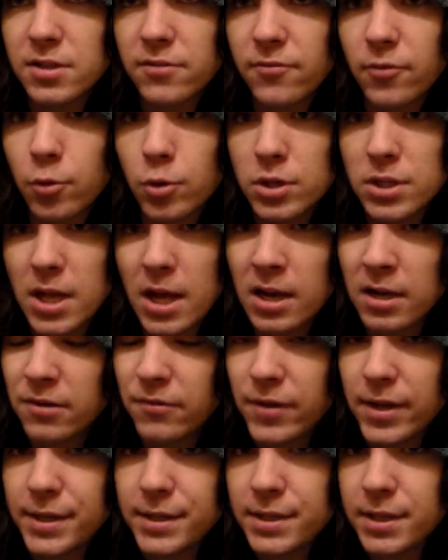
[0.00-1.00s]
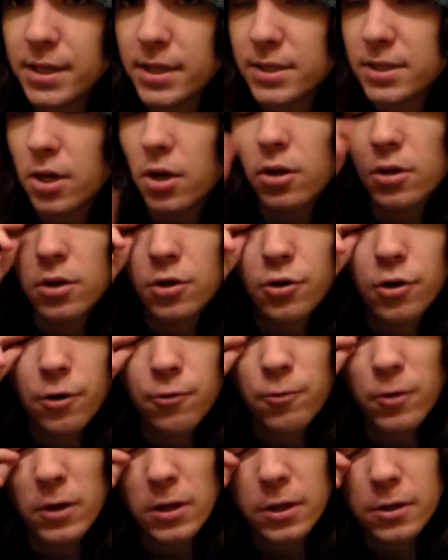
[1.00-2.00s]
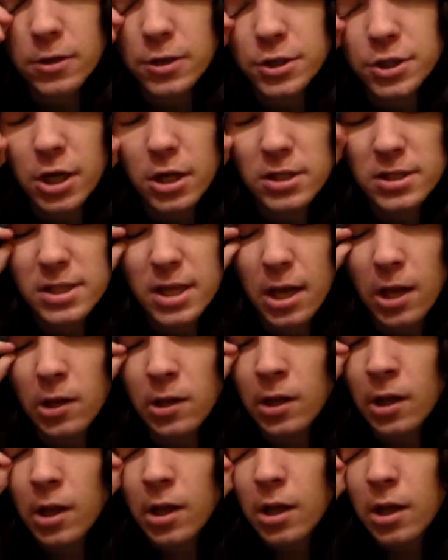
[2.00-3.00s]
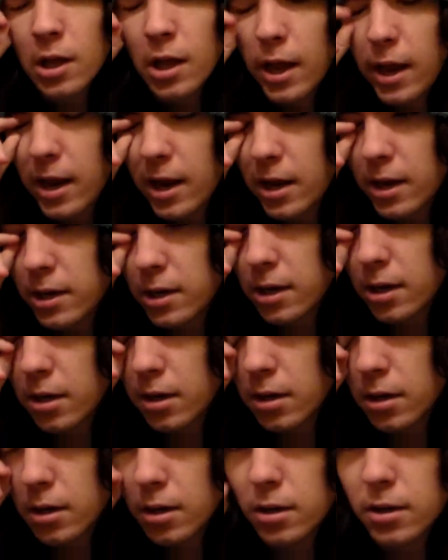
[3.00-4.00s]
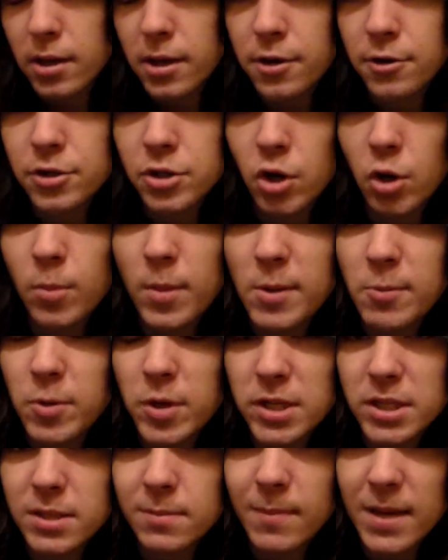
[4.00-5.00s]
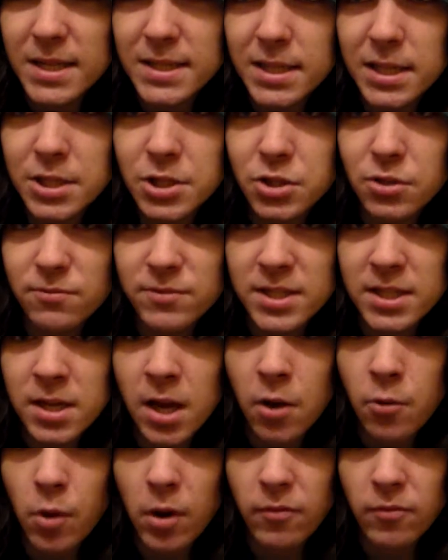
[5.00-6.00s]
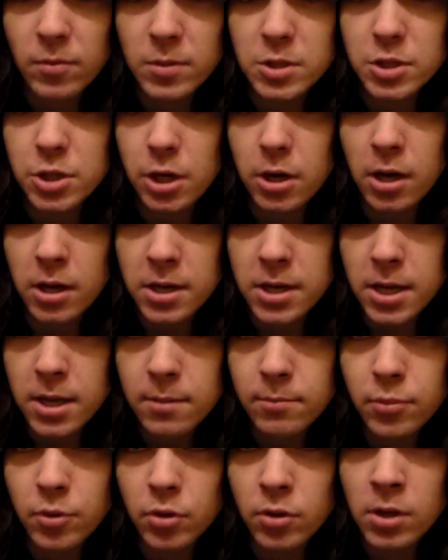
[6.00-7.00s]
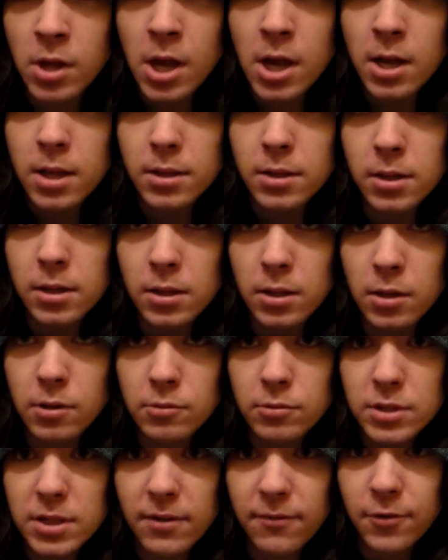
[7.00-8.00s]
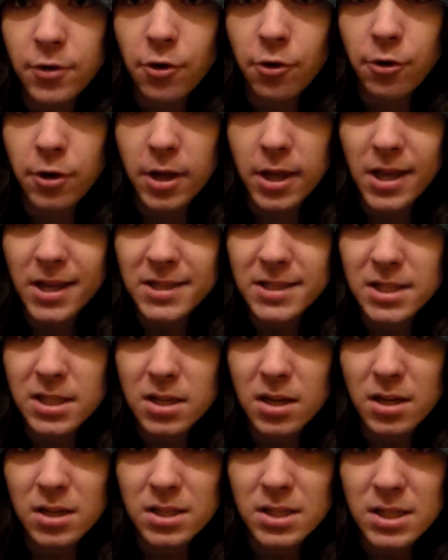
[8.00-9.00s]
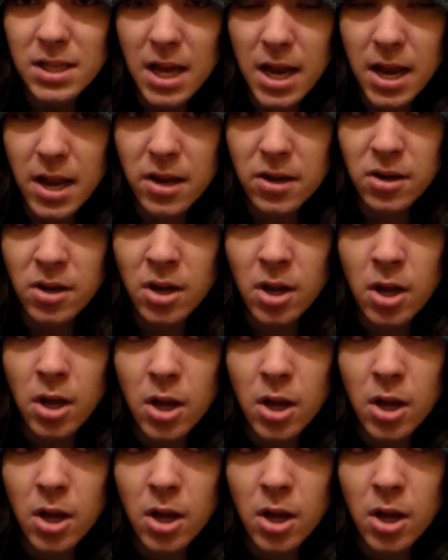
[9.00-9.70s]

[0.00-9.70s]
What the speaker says: the Force, activates his holocron while in the jail cell, and here's Obi-Wan's message of stay away from the Jedi Temple. The clones have turned against us, and